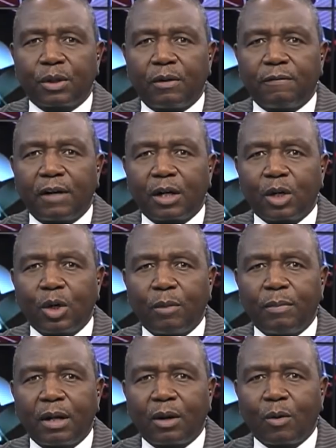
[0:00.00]
of
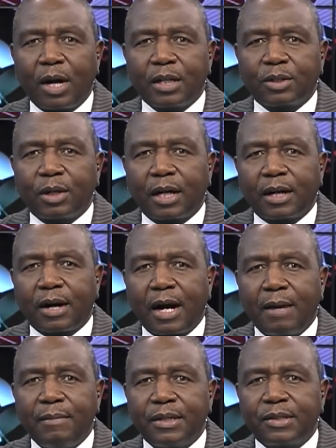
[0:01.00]
global white-collar
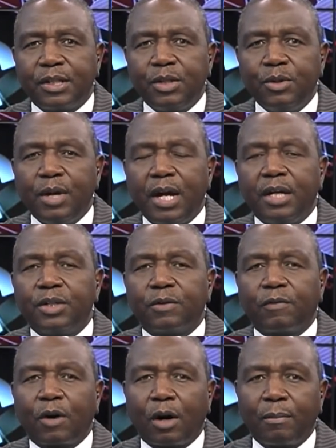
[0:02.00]
crime as the new age
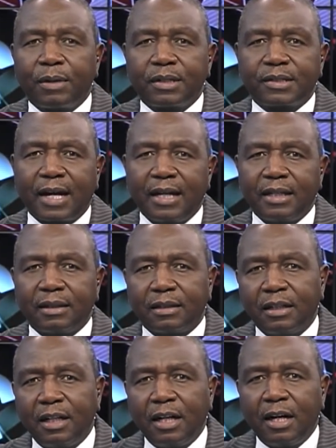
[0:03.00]
of corporate scandal.
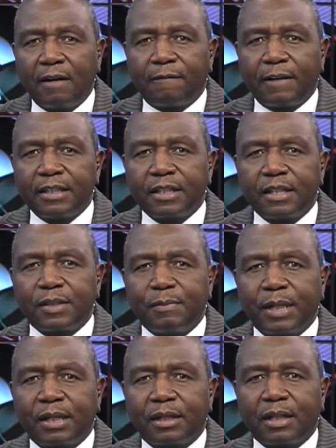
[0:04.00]
Fighting this
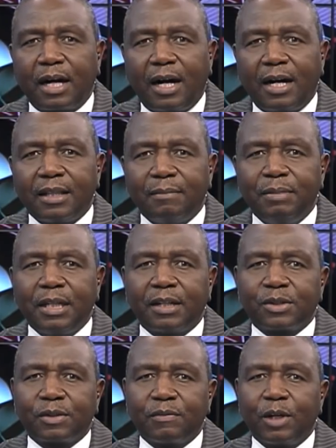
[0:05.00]
battle are the
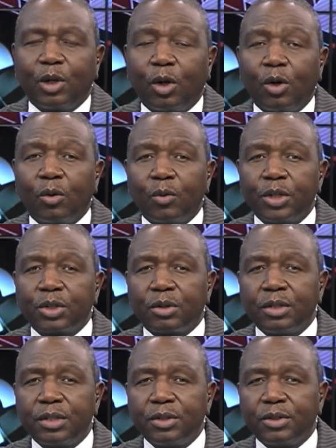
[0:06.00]
pillars of the law, which
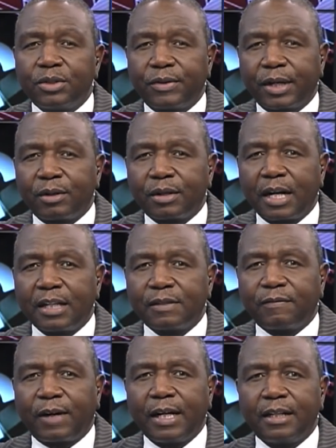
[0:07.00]
continue to recognize
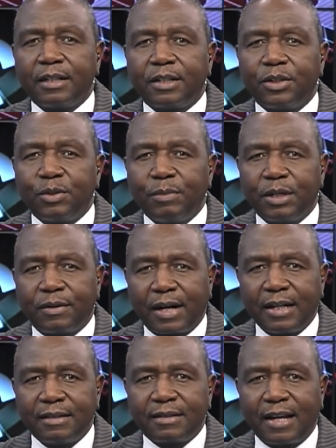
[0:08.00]
violated human
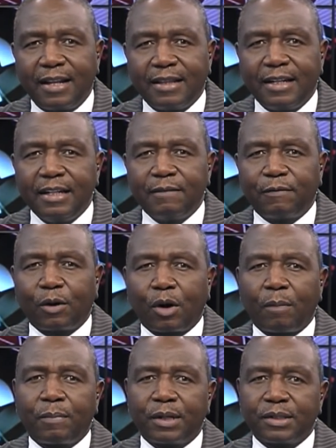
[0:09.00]
rights and the need for
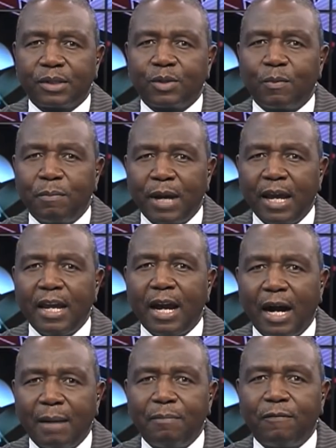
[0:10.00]
corporates to pay
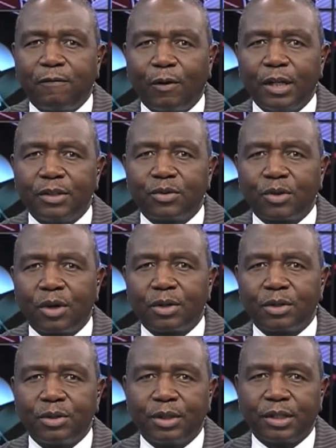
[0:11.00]
up for its
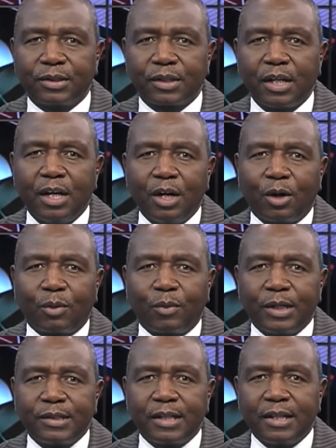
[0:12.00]
wrongdoings. On
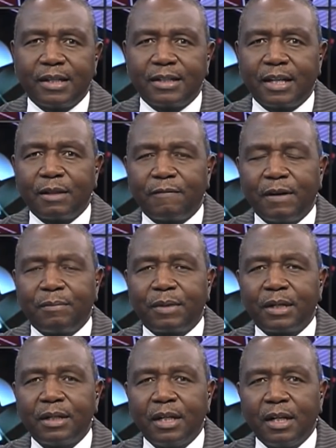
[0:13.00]
Wednesday, the 10th of
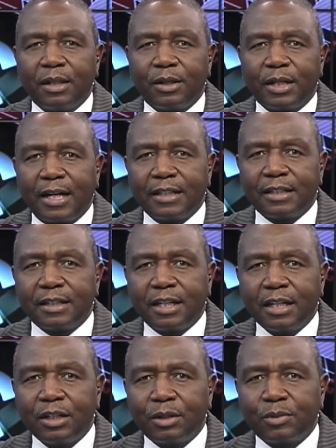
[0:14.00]
April, the United
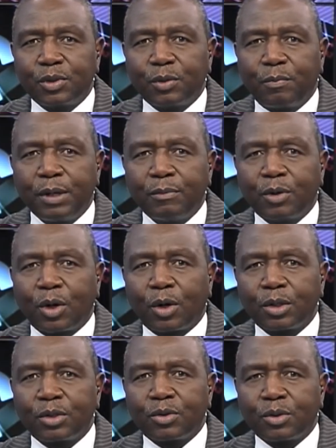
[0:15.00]
Kingdom Supreme
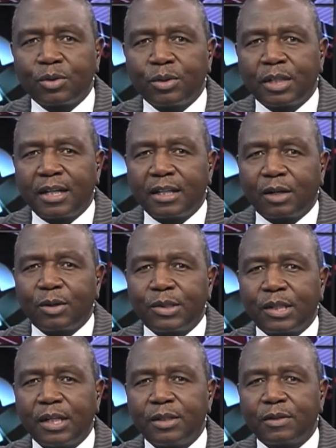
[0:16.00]
Court ruled that the
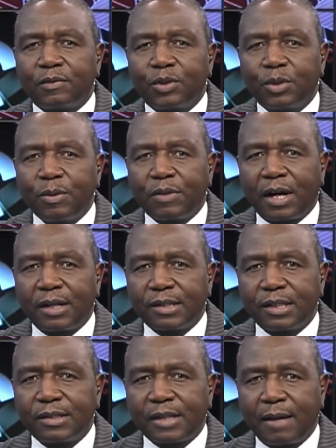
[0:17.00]
concerns of
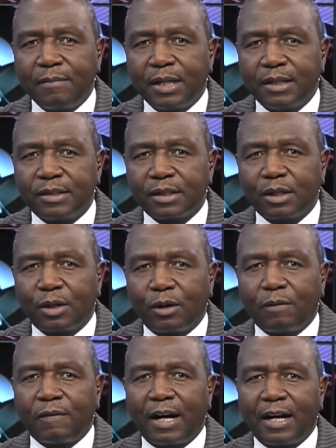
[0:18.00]
2,000 Zambians
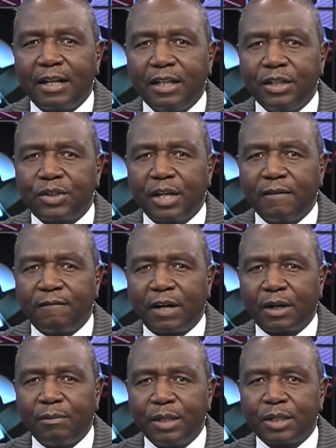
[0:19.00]
over alleged
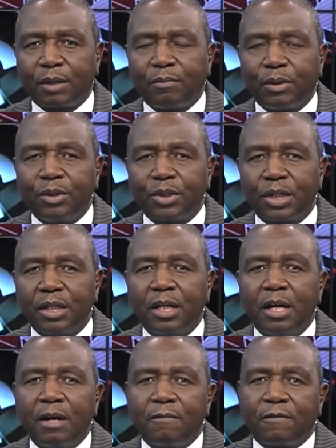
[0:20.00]
environmental pollution
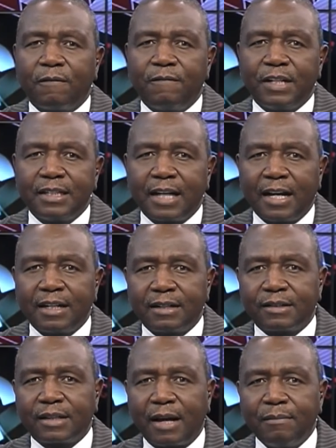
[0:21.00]
from
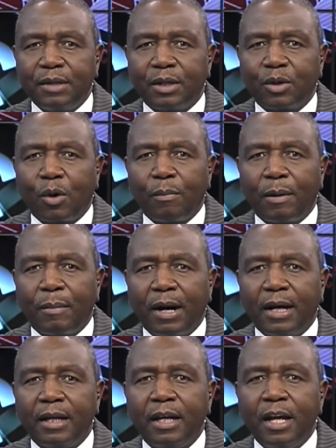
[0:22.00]
Vedanta's Zambian copper
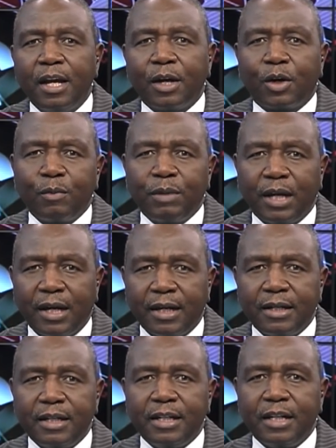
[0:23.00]
mine could be
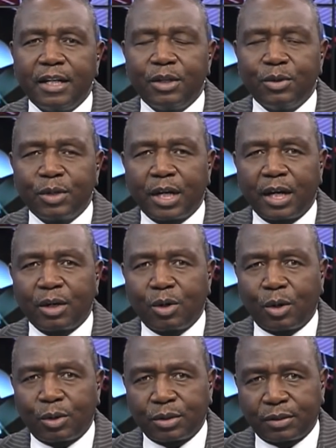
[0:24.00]
heard in a UK
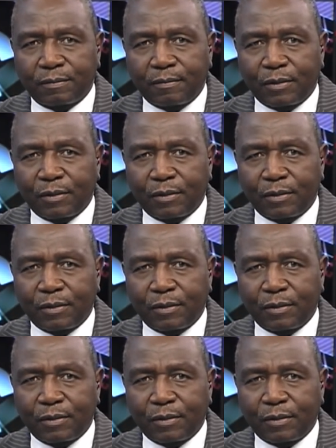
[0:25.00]
court.